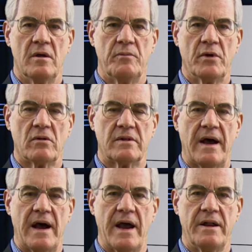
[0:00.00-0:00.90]
Bill
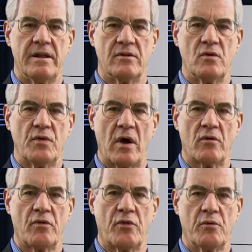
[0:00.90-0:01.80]
died in
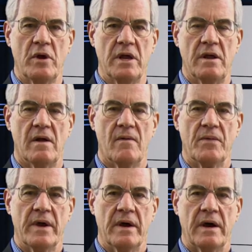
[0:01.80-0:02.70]
2003.
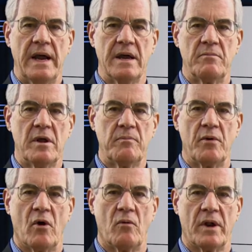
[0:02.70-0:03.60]
I had met
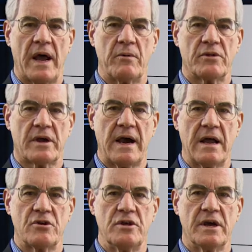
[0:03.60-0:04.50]
Bill when I was a
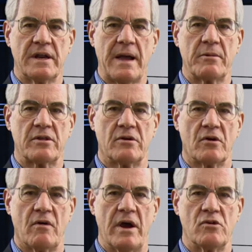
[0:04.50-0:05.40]
college economics
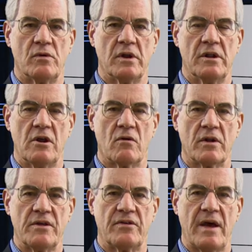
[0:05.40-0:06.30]
undergraduate in the
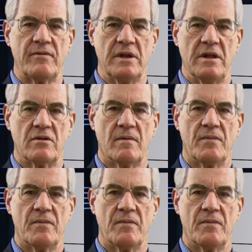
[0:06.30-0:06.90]
early 70s.